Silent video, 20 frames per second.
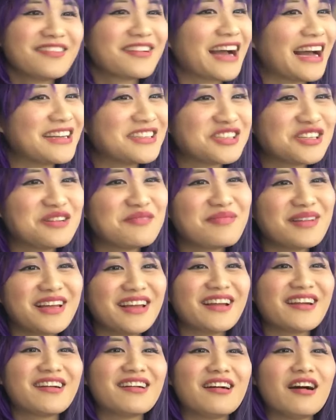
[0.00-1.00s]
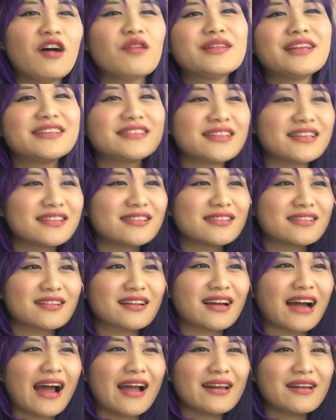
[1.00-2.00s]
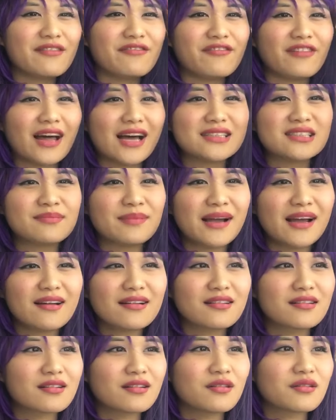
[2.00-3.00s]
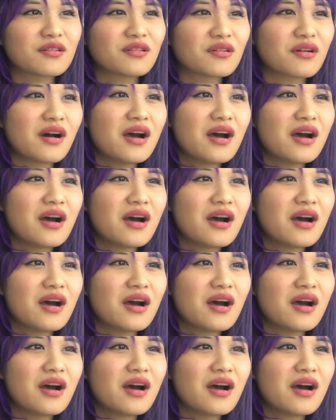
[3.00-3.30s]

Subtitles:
You guys shouldn't be here. Oh, this is kind of flashback. Go.